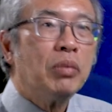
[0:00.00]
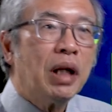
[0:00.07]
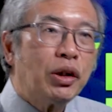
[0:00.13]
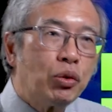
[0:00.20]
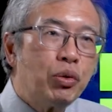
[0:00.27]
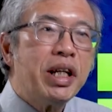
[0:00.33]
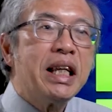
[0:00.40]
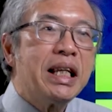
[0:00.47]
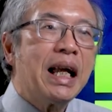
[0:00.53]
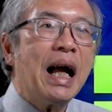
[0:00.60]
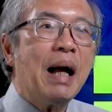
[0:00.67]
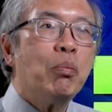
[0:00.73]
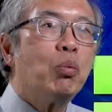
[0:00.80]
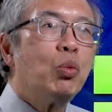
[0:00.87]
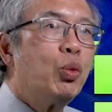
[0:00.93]
let's
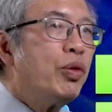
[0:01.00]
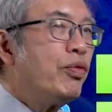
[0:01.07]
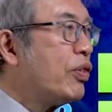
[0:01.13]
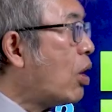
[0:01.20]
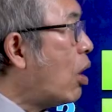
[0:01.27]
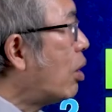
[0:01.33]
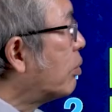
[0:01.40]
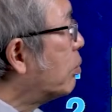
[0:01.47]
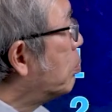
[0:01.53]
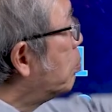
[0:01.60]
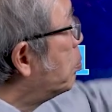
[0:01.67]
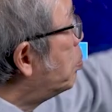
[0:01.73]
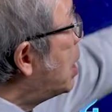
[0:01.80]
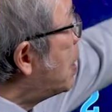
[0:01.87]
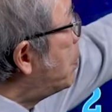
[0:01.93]
recap. We've got
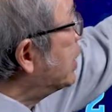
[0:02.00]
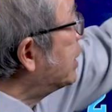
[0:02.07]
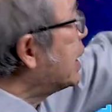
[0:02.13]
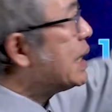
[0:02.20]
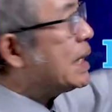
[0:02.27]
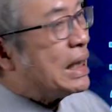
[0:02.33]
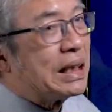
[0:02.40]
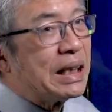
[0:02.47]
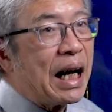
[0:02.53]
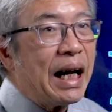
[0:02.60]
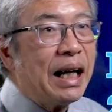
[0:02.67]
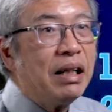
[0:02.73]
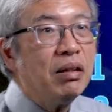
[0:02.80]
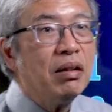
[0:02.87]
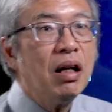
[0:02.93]
purpose and
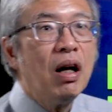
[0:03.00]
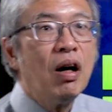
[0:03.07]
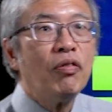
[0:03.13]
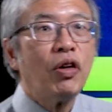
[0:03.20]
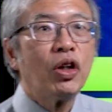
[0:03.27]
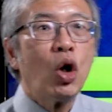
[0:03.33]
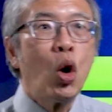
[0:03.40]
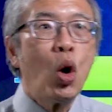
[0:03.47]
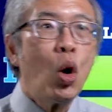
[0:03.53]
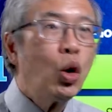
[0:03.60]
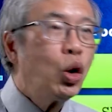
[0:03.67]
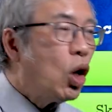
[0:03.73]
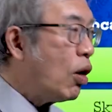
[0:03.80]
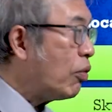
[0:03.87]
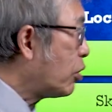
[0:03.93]
design for the
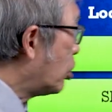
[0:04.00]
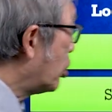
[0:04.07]
whole of